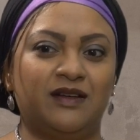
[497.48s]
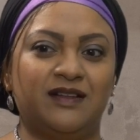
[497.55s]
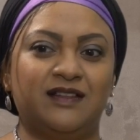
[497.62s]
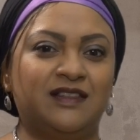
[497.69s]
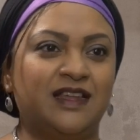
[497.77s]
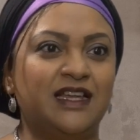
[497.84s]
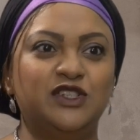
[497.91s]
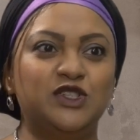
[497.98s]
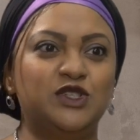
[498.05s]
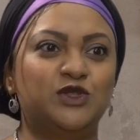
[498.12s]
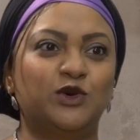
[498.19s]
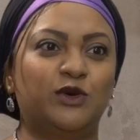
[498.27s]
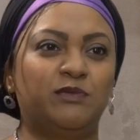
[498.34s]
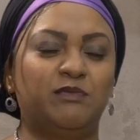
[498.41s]
they
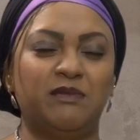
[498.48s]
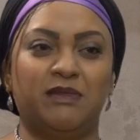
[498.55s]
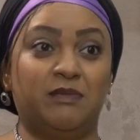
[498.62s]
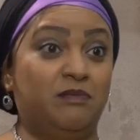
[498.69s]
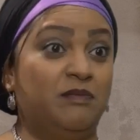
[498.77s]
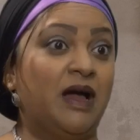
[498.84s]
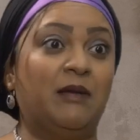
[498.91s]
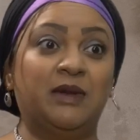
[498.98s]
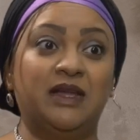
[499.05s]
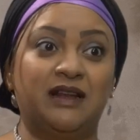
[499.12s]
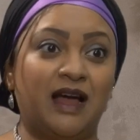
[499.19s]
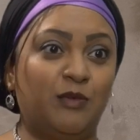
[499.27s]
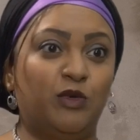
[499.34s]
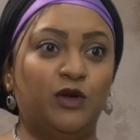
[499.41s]
just thought, I
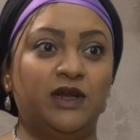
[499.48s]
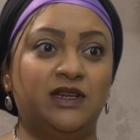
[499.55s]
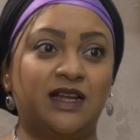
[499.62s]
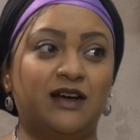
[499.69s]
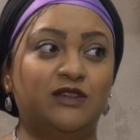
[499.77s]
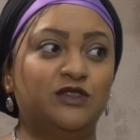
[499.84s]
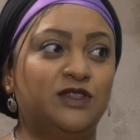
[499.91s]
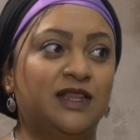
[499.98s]
mean, I put it down